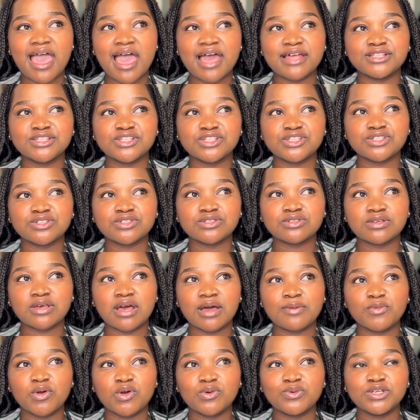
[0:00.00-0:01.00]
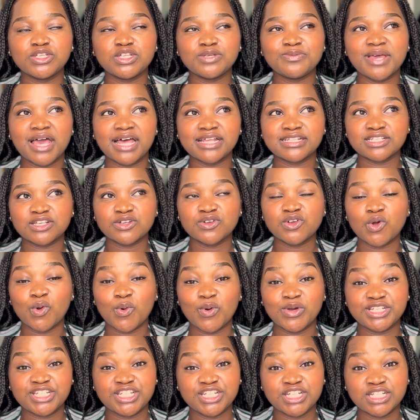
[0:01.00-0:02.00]
answering
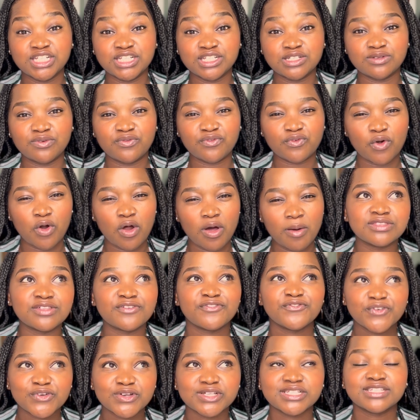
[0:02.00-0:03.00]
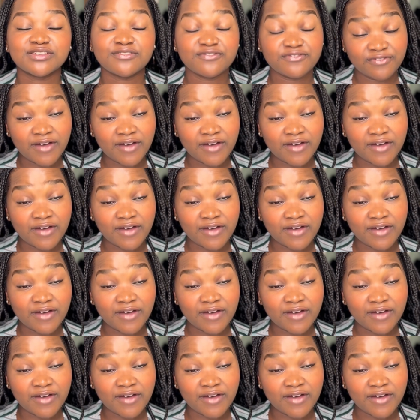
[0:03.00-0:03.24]
questions from the first